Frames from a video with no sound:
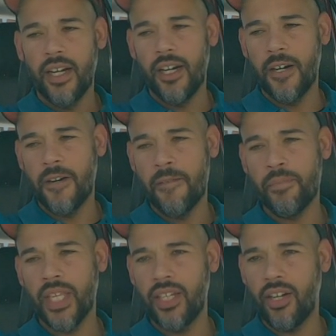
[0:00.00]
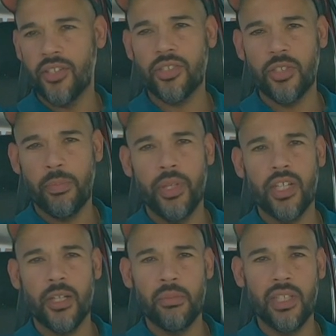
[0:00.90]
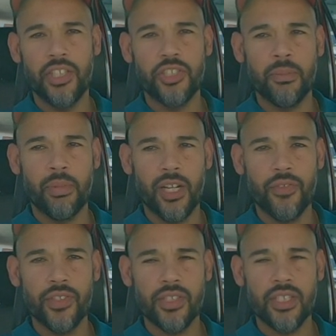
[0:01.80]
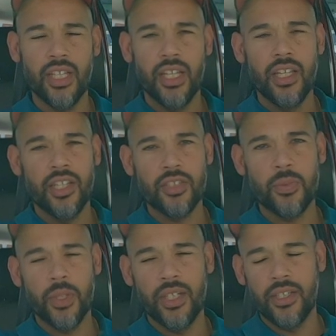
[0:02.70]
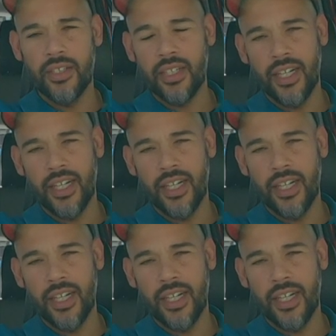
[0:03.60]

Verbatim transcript: um, and also to pick up lunch and breakfast as well.